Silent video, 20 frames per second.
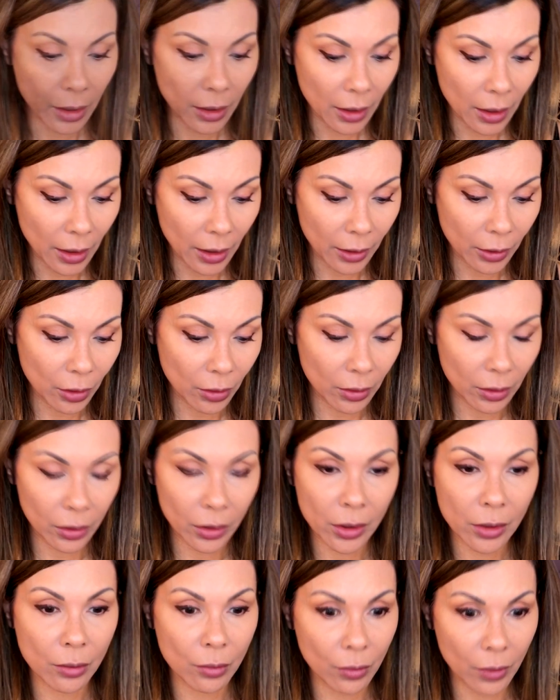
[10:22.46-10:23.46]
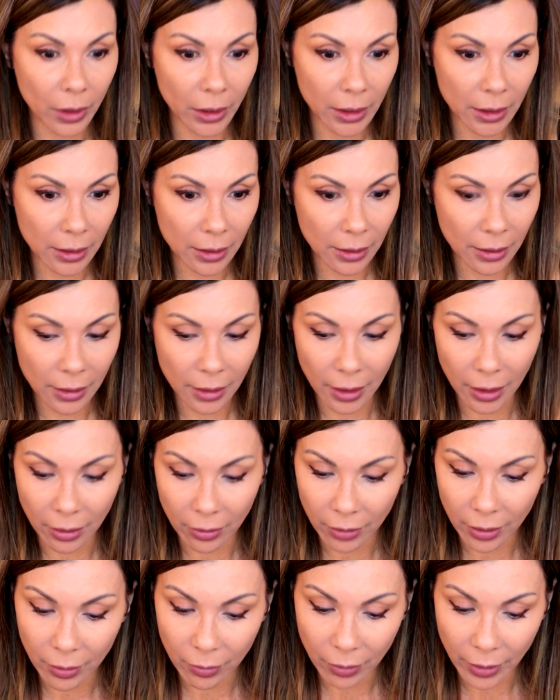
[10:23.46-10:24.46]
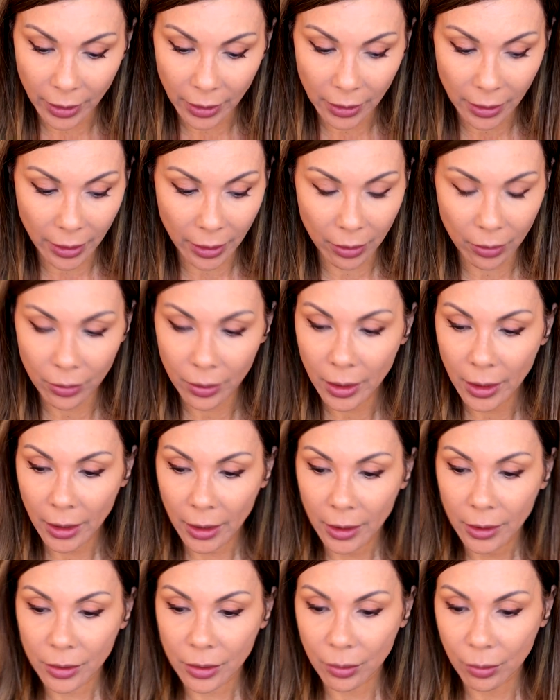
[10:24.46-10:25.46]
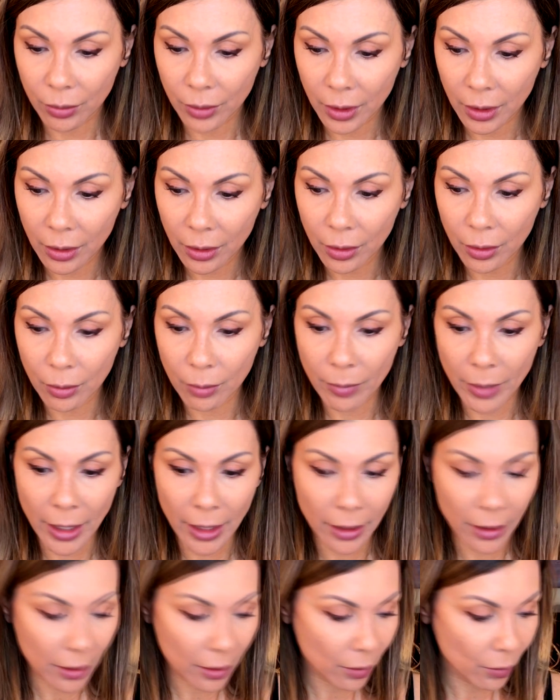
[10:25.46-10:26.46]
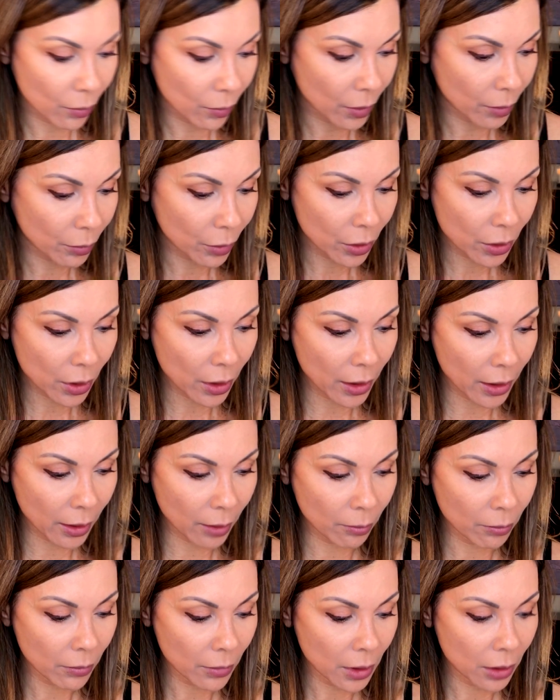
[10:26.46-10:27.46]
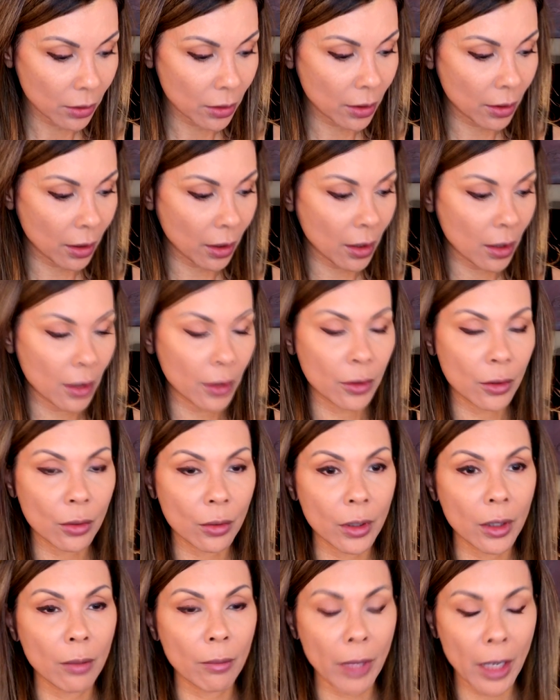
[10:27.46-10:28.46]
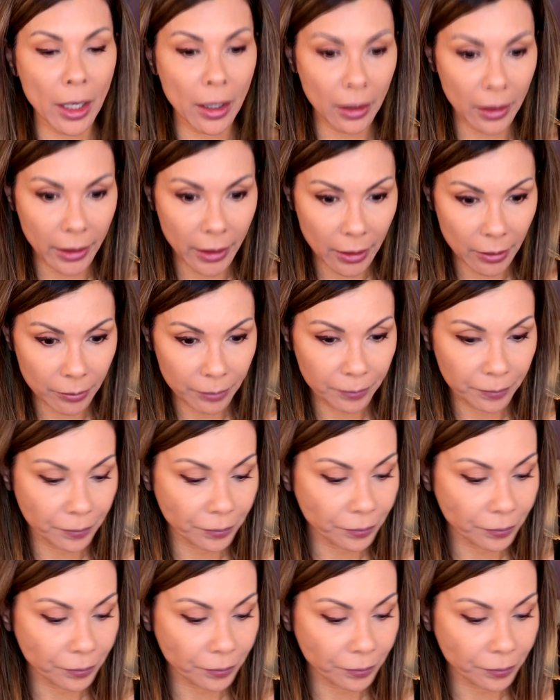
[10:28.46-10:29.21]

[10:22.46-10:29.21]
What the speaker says: Okay, I know it looks really scary right now. So we're gonna go back one more time to the contouring palette,